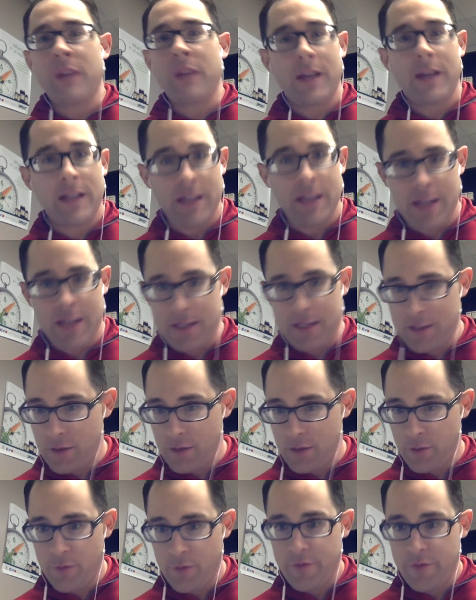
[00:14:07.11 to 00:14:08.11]
I connect
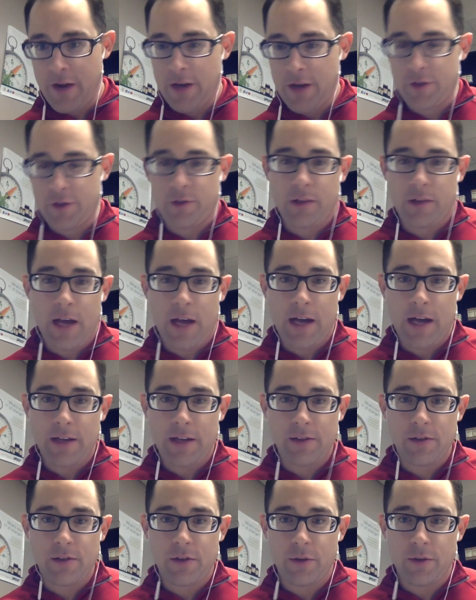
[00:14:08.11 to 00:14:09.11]
it through fascial
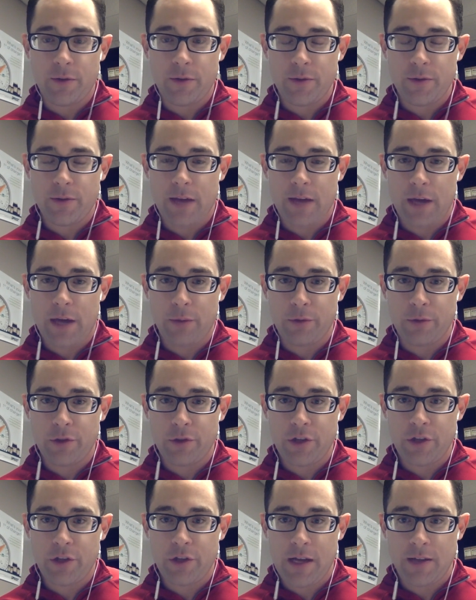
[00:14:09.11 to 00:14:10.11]
lines, those lateral
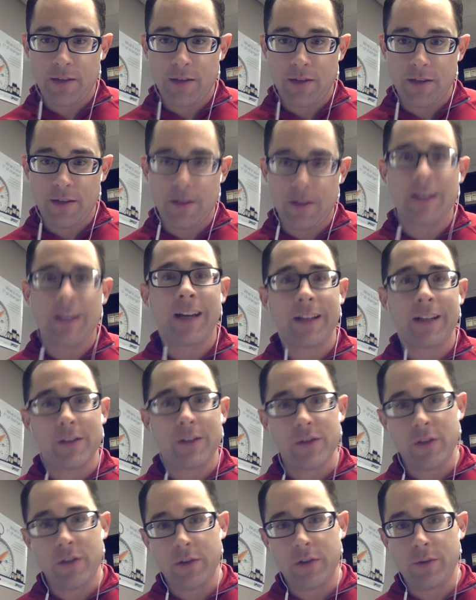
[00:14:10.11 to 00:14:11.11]
chains, and then I can
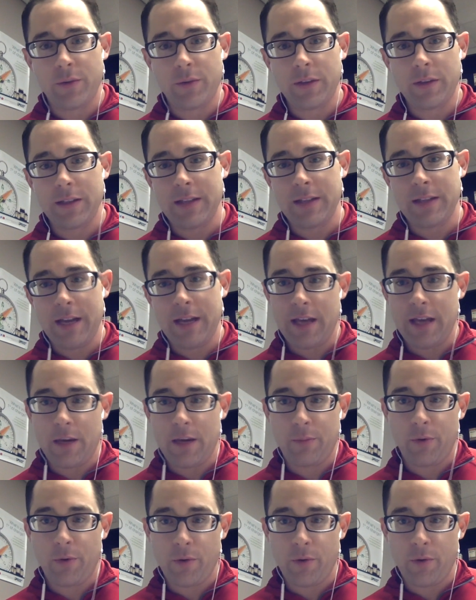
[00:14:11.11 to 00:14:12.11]
start to really take that
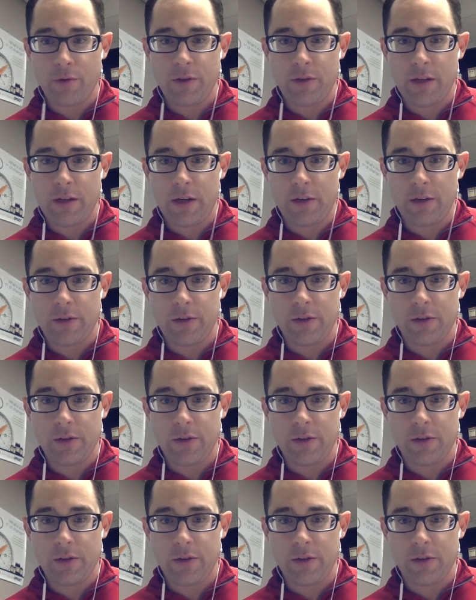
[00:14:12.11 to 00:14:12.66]
approach there.